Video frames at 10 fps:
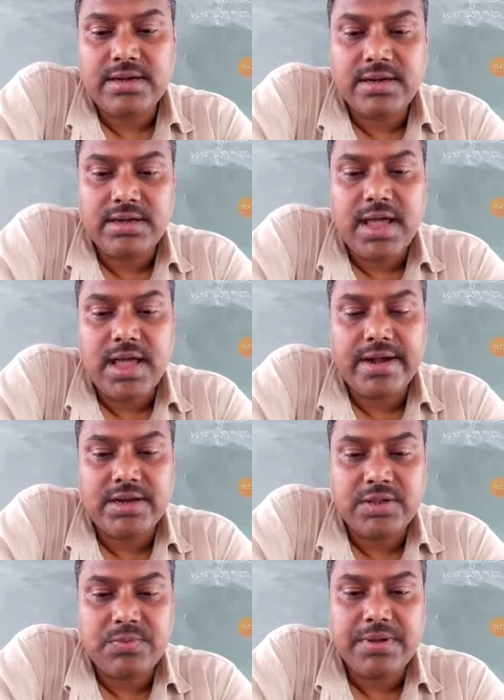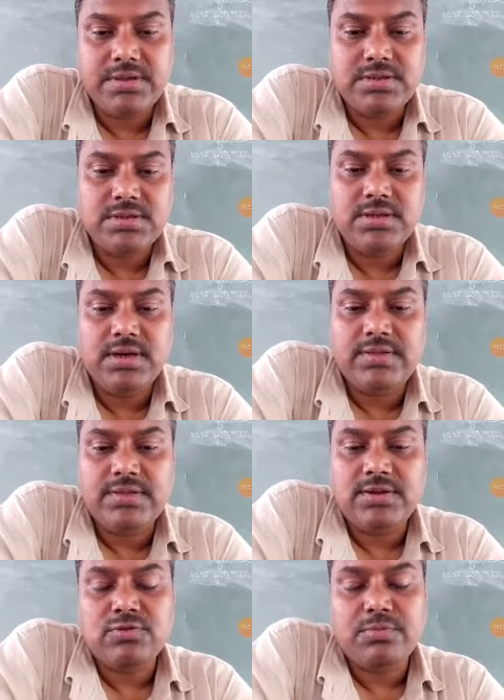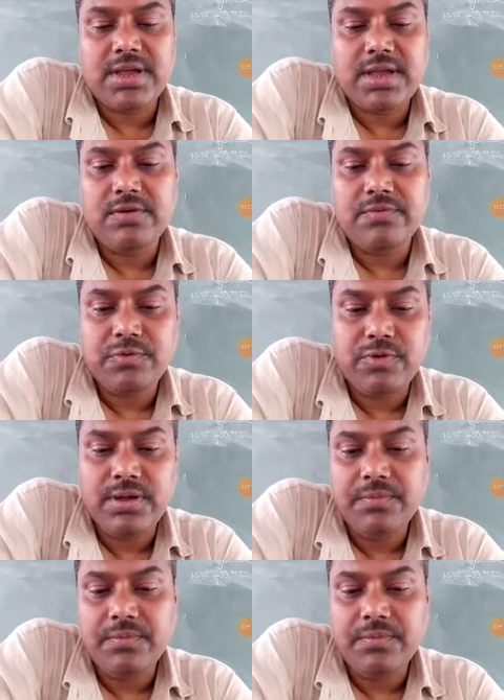and indirect speech. Listen to me carefully.